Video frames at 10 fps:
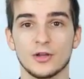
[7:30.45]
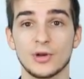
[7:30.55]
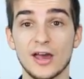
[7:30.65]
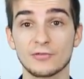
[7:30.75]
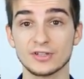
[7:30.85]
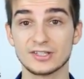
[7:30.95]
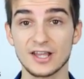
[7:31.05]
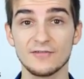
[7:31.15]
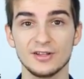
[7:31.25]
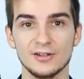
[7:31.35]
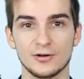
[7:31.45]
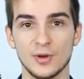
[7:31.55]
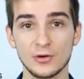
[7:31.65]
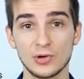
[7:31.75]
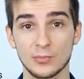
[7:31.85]
Now with the iPhone 7, there are
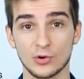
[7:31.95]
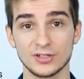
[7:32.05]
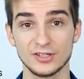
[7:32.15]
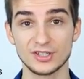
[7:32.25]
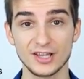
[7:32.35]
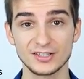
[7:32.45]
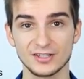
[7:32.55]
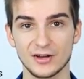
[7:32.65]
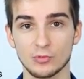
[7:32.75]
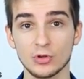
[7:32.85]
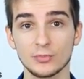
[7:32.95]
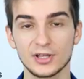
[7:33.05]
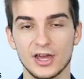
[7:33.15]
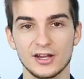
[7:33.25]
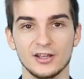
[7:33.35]
many reports suggesting that we'll
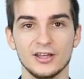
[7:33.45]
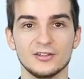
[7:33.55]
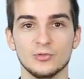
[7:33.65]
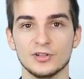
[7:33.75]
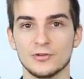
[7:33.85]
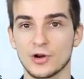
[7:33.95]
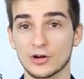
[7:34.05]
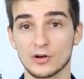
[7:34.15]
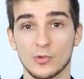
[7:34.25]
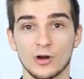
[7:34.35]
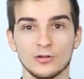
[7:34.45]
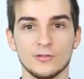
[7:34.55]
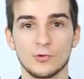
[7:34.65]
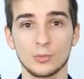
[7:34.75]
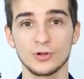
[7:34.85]
be getting it with the regular model,
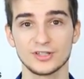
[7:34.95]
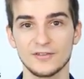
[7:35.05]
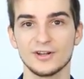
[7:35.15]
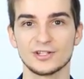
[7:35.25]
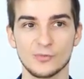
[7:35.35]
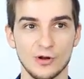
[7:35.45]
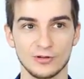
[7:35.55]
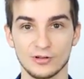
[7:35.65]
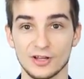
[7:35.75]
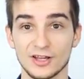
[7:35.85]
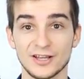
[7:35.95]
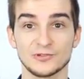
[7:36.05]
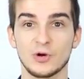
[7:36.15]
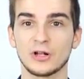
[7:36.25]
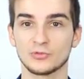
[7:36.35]
the 4.7-inch model
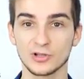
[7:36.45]
as well.